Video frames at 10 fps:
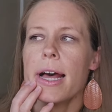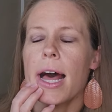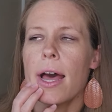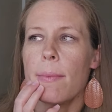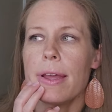
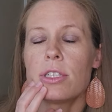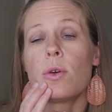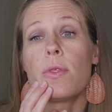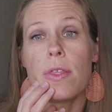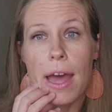Um, and
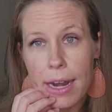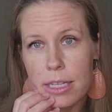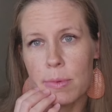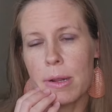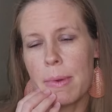so that
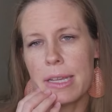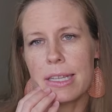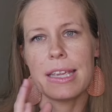has been amazing.